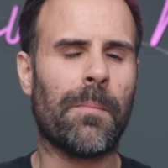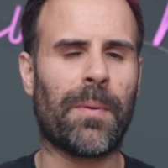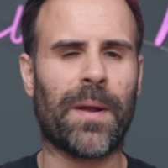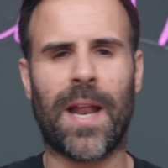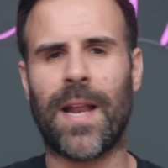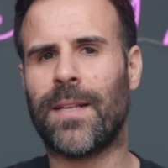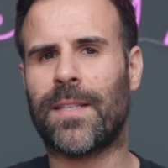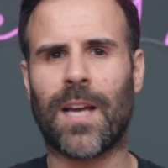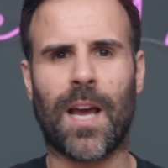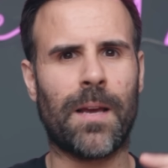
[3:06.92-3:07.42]
but
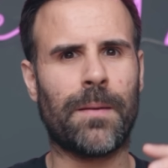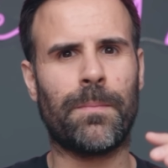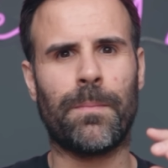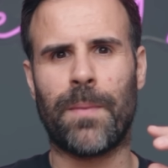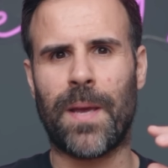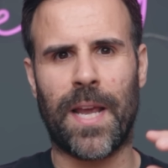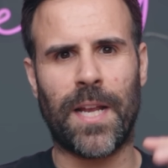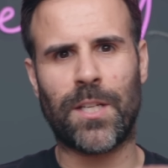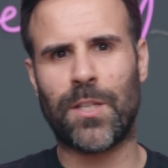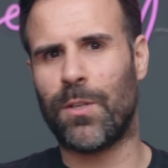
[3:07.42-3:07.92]
anytime
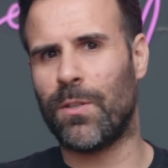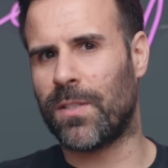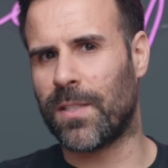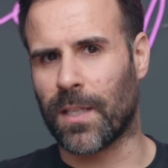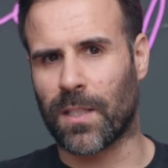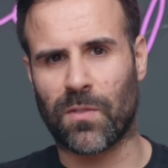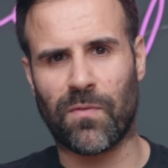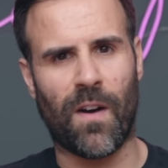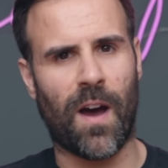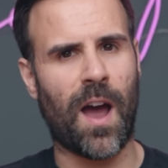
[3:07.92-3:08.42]
H two
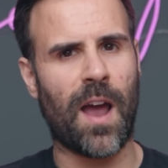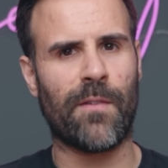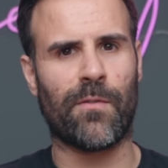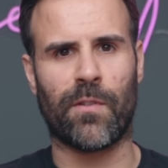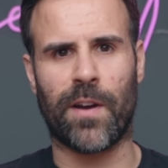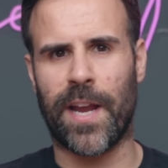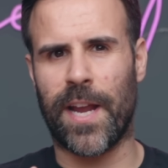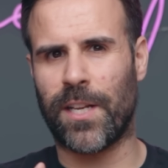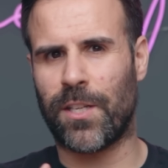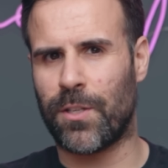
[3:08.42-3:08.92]
sixty-five
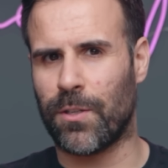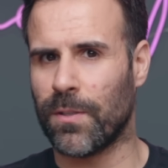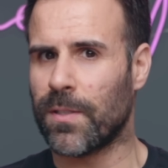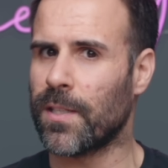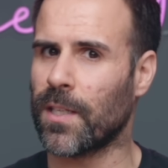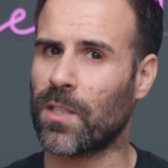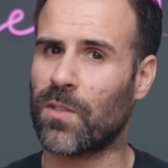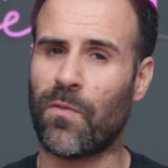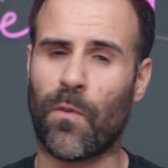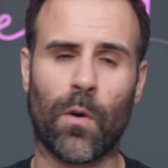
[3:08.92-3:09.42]
or H two
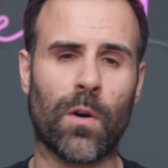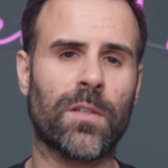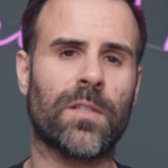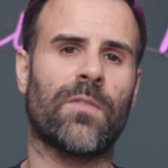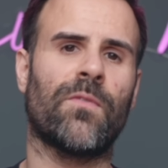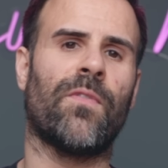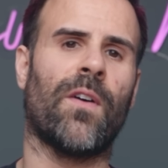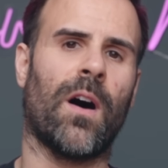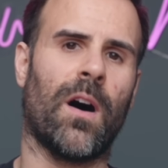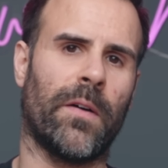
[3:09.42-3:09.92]
sixty-four is
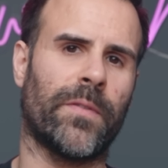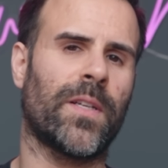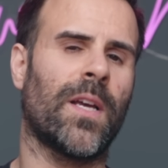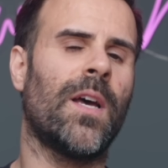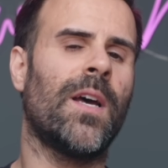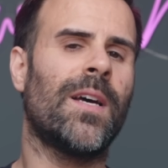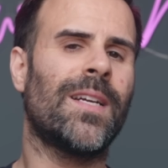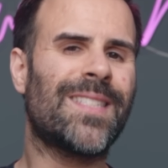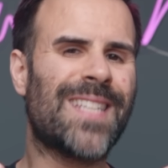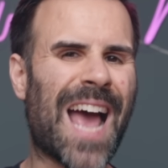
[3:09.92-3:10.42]
involved,
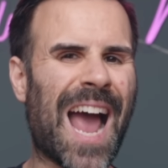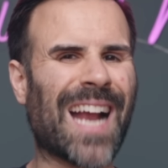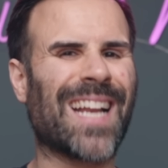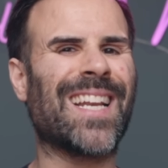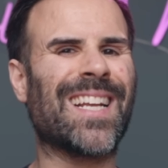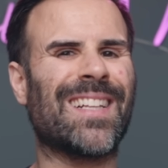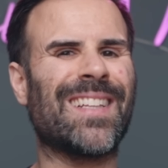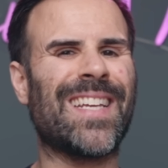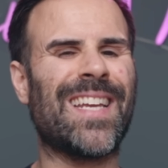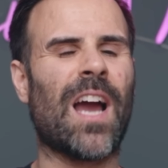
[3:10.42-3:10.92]

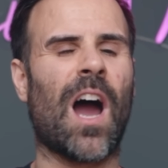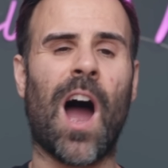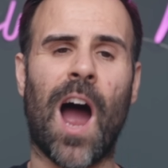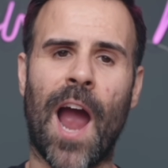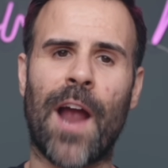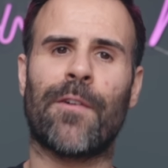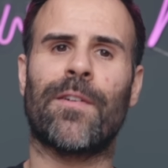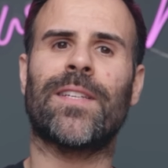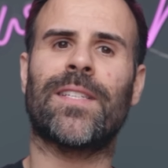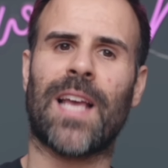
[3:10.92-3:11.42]
technically
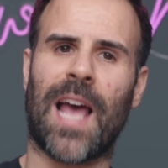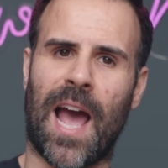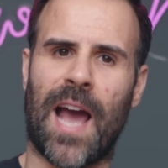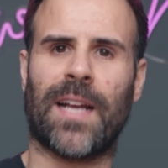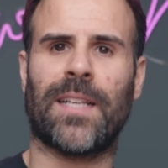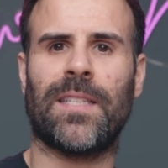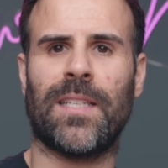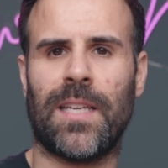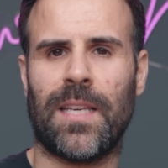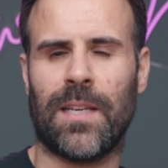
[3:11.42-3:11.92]
Iris
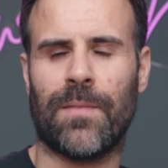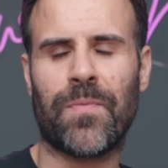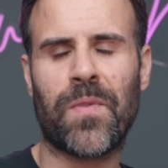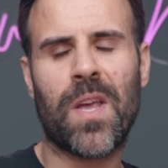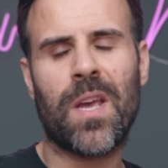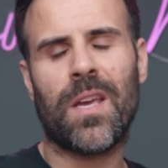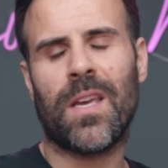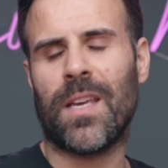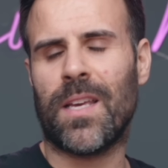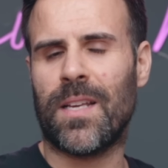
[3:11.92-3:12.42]
Xe
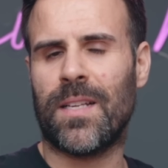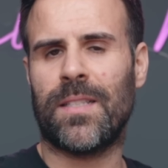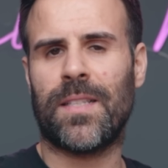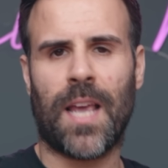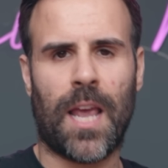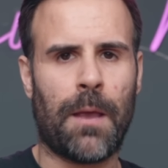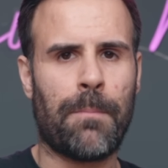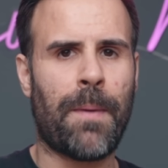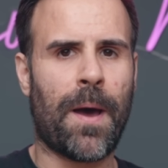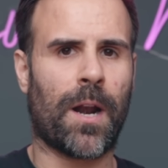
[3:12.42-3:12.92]
is
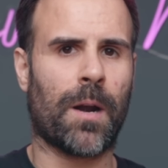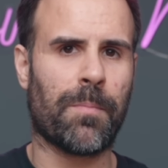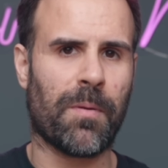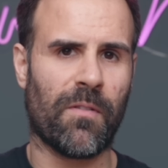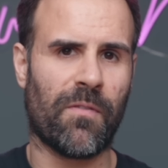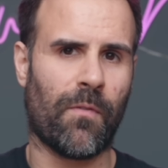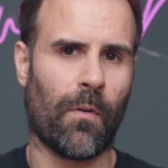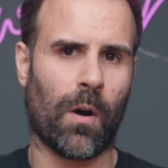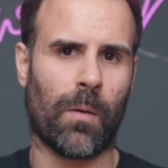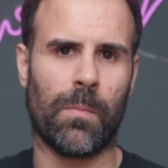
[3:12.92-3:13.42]
a better
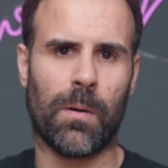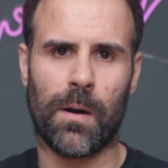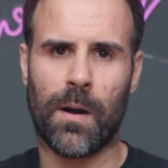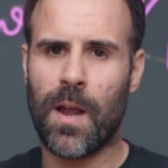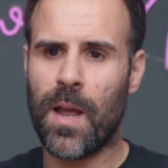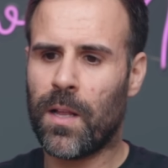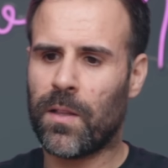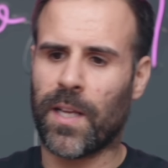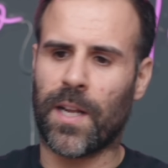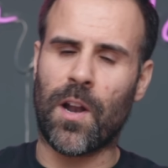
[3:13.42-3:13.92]
performer
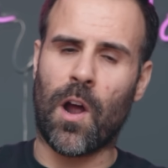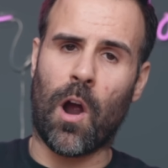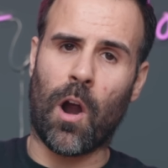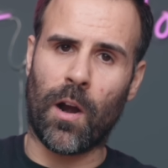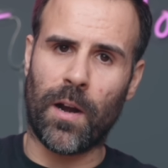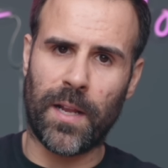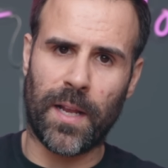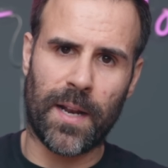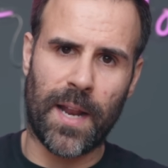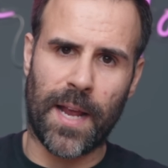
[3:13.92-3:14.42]
than
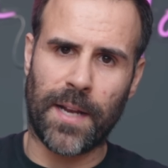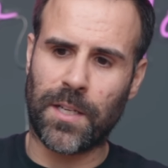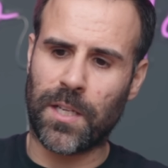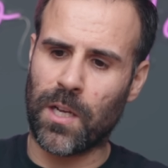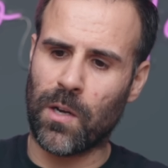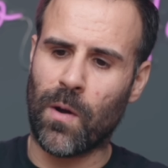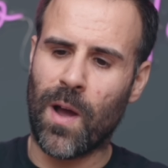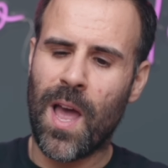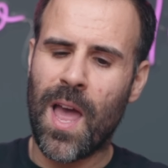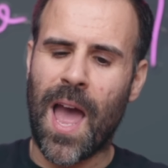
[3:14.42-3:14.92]
R D N A
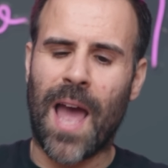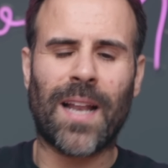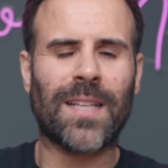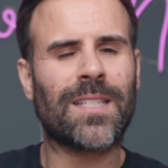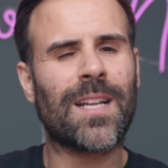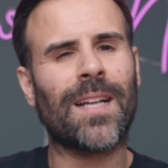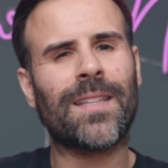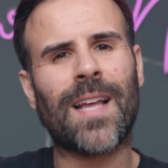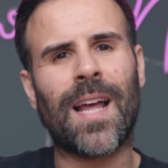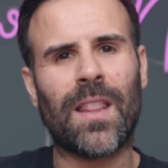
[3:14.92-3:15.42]
two. And
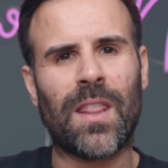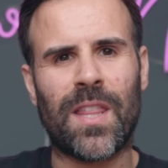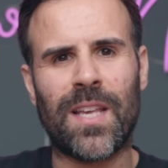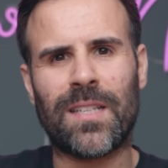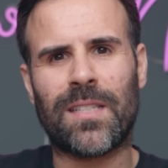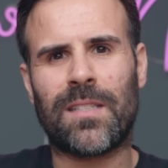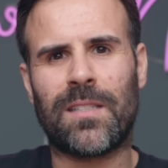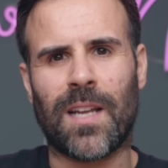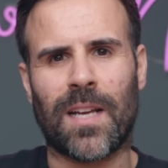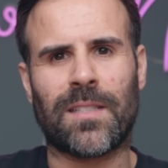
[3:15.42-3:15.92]
it's not that
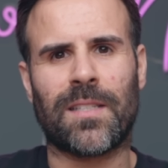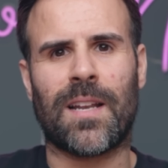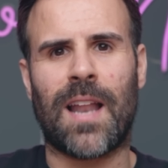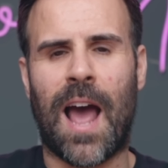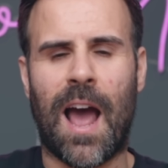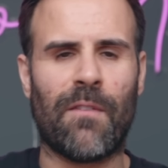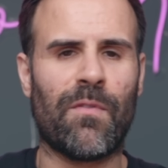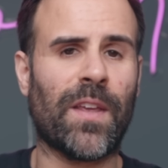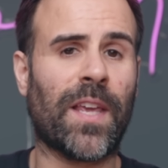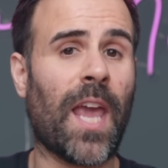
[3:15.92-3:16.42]
this doesn't
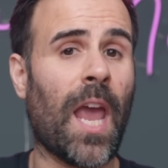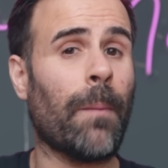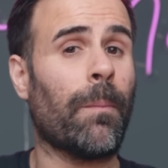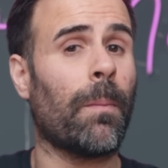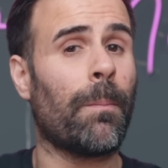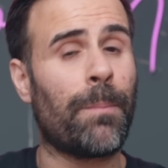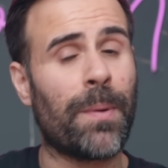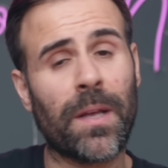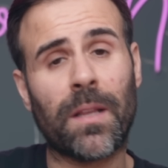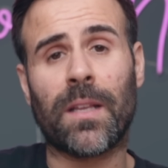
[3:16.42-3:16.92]
have the
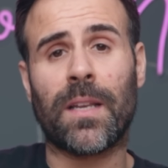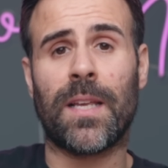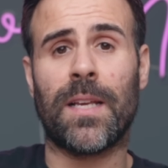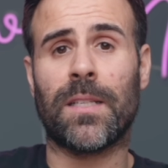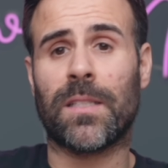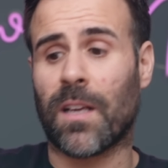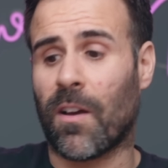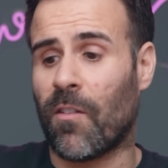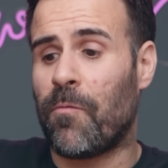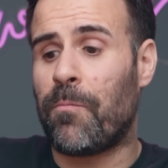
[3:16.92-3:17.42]

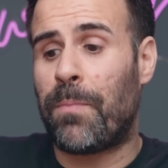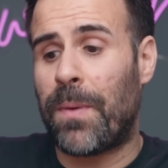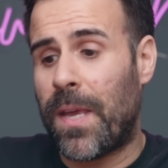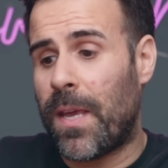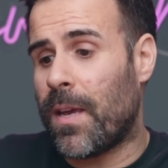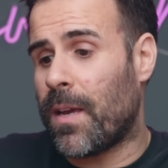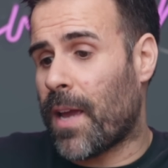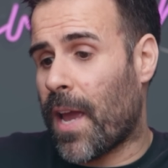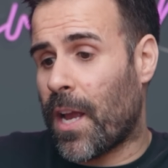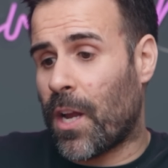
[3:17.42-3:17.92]
capabilities of
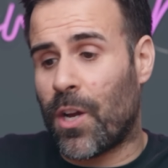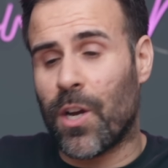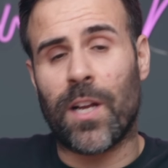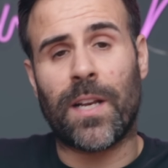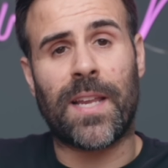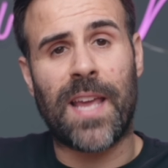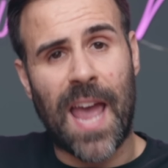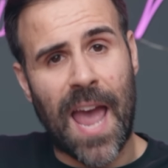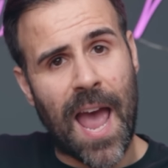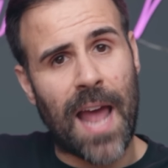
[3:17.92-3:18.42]
being a
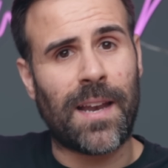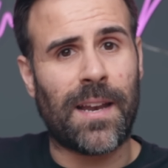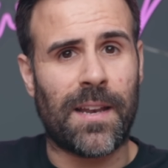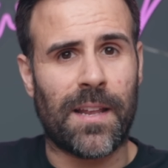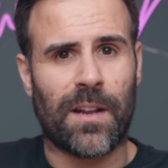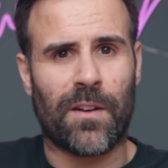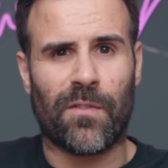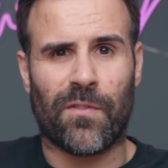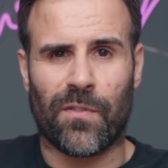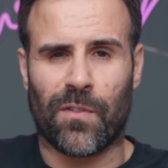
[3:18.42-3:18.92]
good
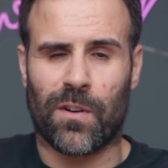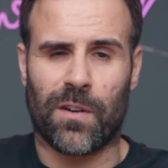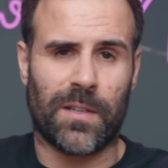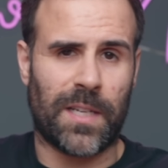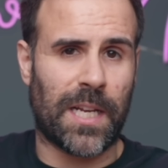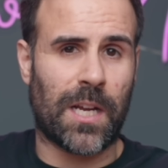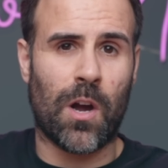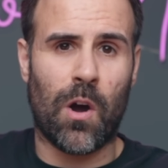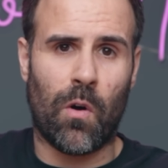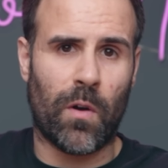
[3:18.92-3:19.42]
candidate for
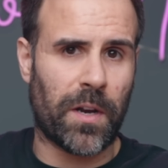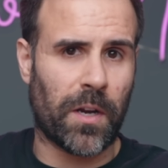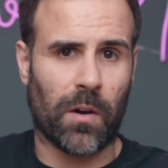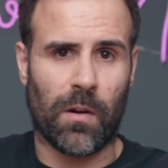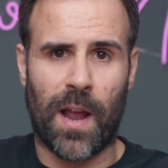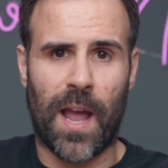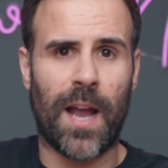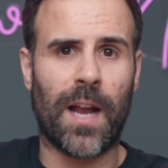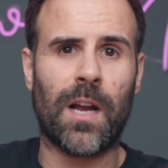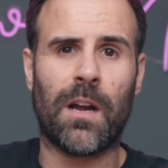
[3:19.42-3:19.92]
decoding
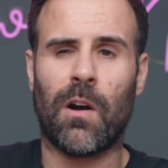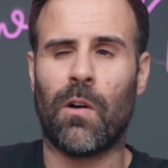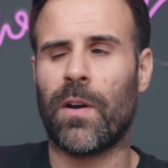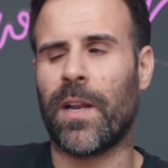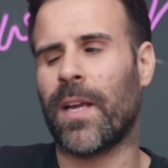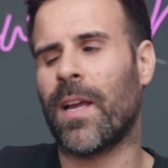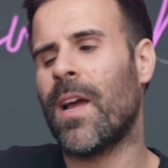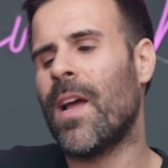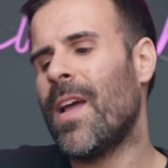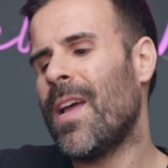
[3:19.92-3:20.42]
or
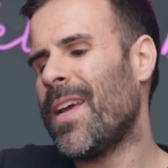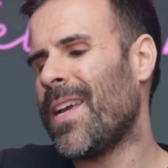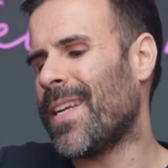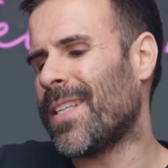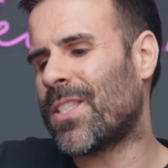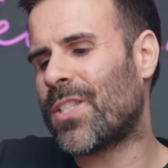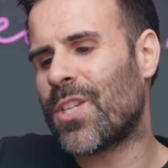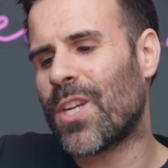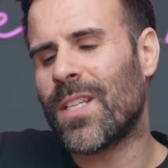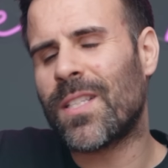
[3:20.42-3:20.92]
encoding,
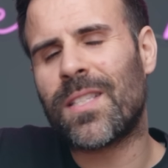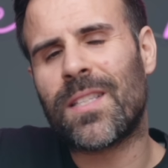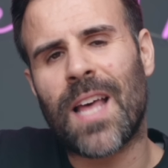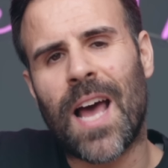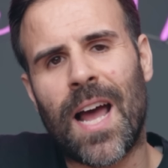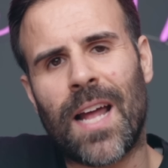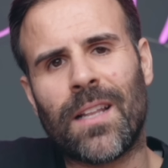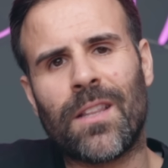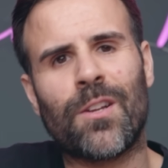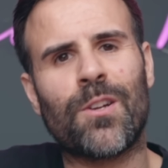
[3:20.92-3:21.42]
it's just
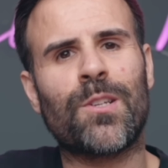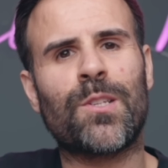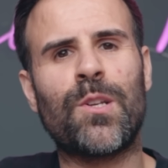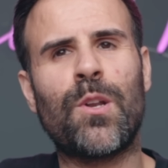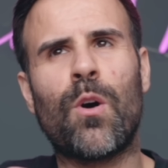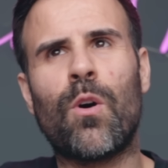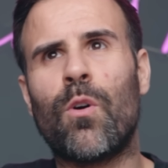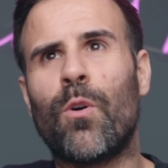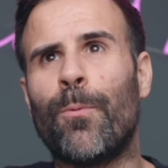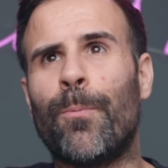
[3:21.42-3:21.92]
that there's
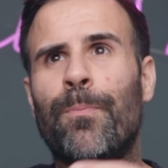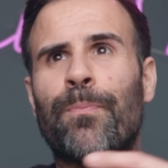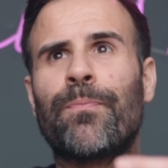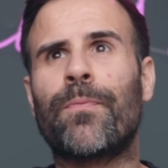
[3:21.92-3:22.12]
no